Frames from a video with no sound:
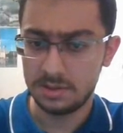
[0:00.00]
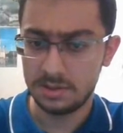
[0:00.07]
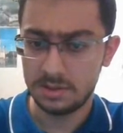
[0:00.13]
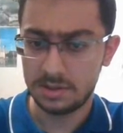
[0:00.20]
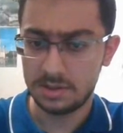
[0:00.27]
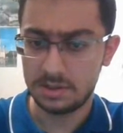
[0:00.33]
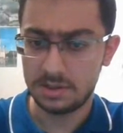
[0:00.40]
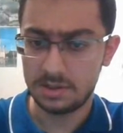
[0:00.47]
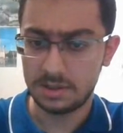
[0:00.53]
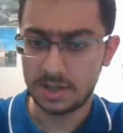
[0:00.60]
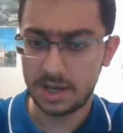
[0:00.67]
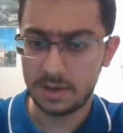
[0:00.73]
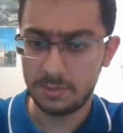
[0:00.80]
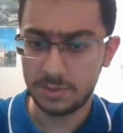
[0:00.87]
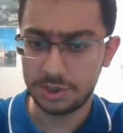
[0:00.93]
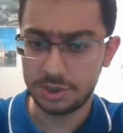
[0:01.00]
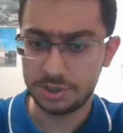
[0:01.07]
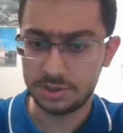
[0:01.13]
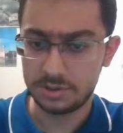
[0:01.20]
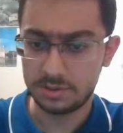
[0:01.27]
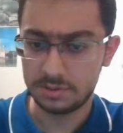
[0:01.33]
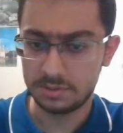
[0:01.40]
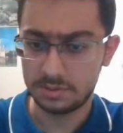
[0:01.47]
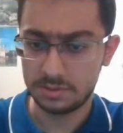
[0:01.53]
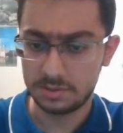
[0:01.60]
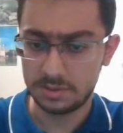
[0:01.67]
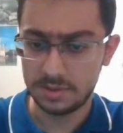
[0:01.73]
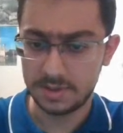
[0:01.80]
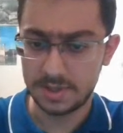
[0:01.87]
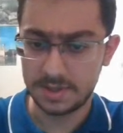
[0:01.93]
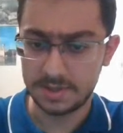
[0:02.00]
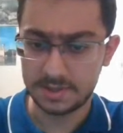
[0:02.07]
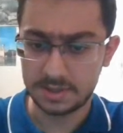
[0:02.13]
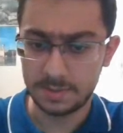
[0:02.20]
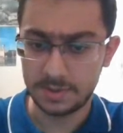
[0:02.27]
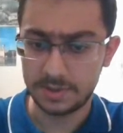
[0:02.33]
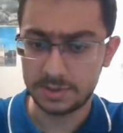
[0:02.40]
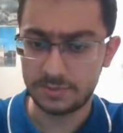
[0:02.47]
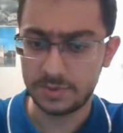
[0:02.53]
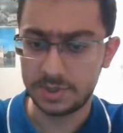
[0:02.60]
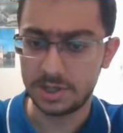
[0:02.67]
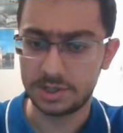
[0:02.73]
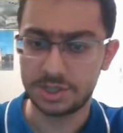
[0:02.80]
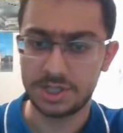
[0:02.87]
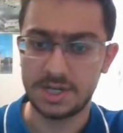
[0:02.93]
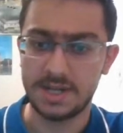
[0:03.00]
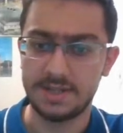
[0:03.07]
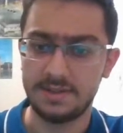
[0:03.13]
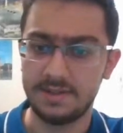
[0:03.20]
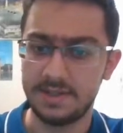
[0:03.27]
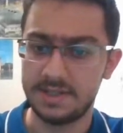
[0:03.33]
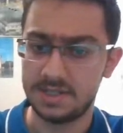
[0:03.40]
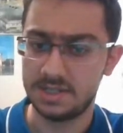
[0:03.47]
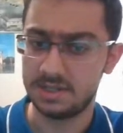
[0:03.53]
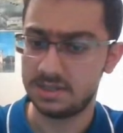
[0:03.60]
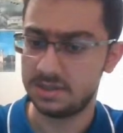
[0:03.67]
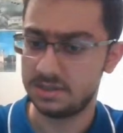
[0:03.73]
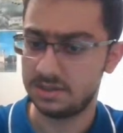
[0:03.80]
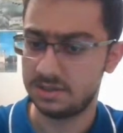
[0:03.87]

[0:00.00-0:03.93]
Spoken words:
how much the spirit's reduction at least is.